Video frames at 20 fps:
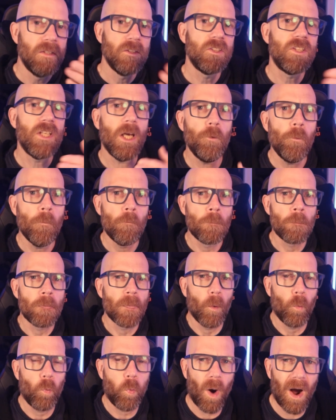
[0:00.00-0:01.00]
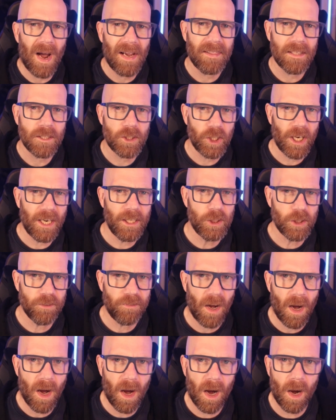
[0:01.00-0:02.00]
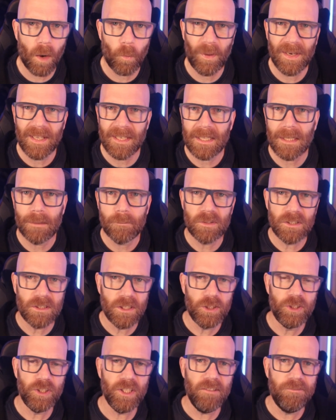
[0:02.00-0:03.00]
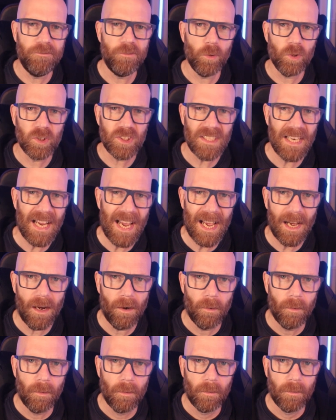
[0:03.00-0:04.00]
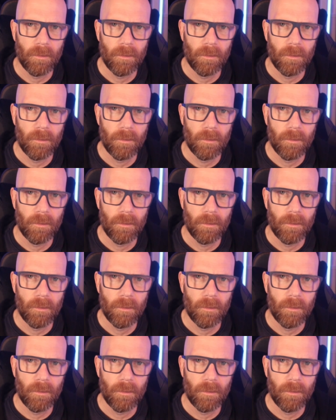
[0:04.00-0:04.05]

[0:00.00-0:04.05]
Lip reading: So why the change of heart when it comes to GeForce Now?